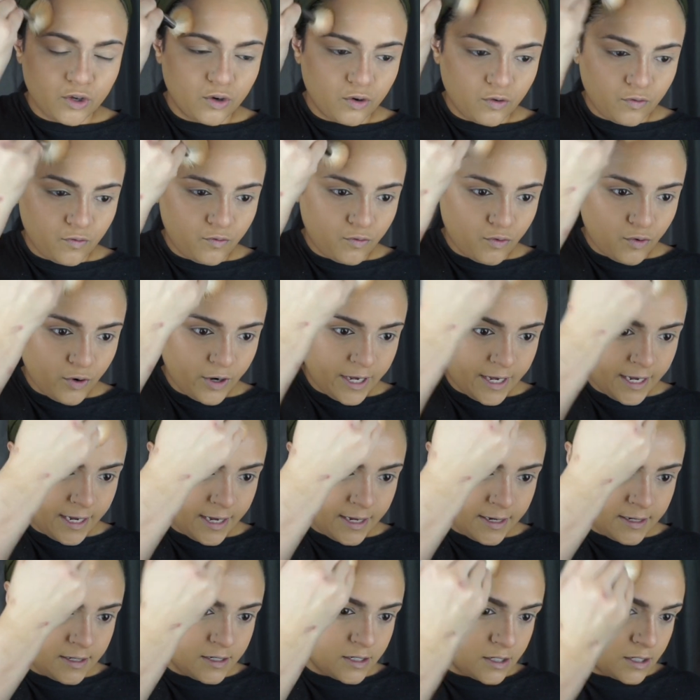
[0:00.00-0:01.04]
your
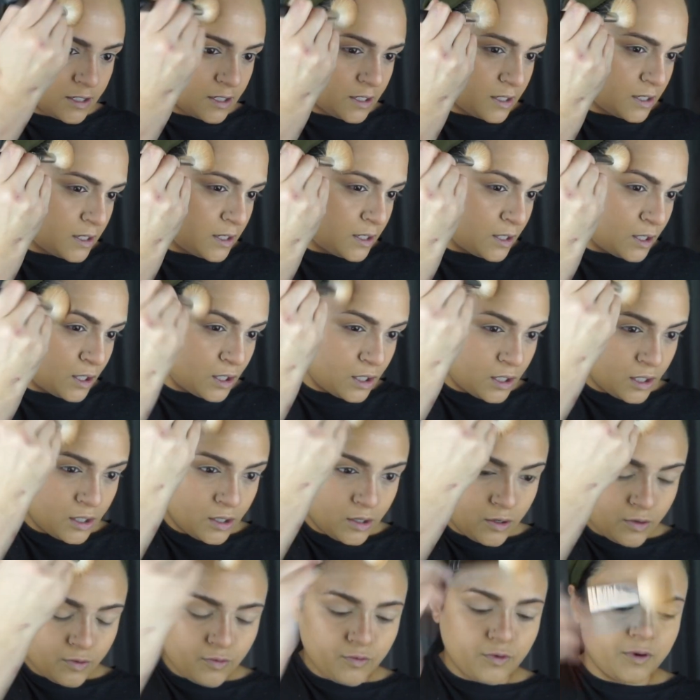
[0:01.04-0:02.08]
forehead.
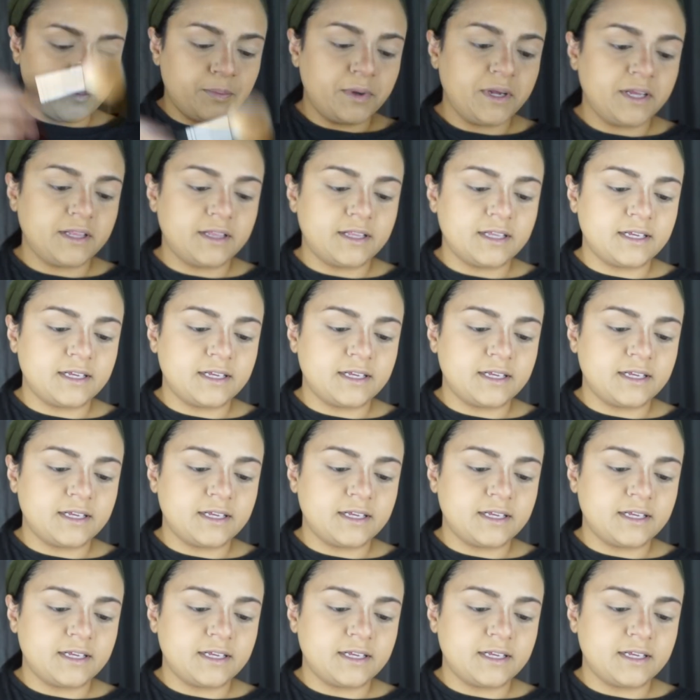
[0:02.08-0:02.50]
Repeat